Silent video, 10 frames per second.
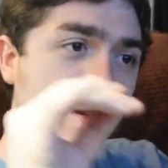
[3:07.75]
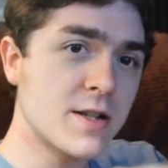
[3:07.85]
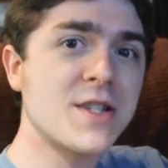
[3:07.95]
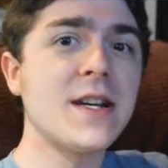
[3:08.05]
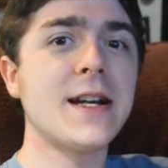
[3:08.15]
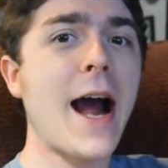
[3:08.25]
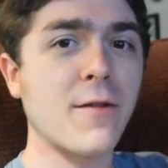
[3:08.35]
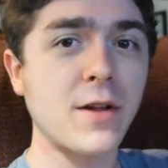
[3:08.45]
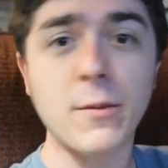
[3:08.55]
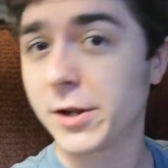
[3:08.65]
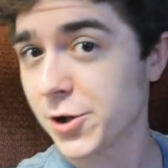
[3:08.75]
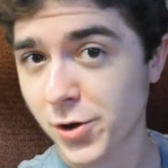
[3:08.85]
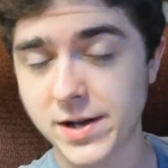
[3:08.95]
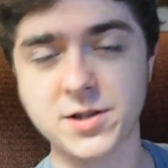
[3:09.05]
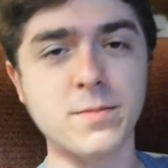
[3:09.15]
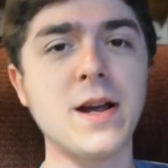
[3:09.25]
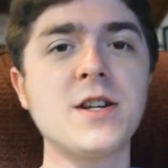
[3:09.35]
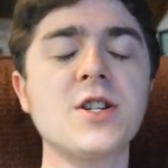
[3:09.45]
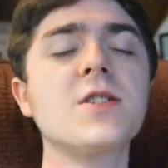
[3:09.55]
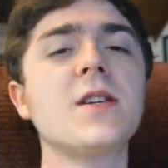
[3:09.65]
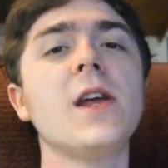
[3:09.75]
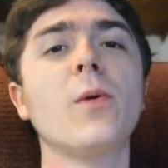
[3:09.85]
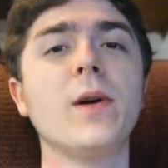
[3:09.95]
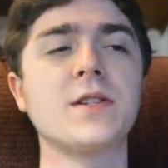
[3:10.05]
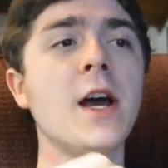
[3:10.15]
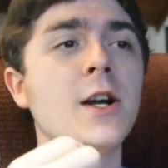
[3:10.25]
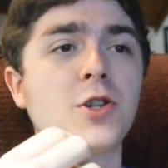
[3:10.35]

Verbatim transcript: the scene after that with the transformation sequence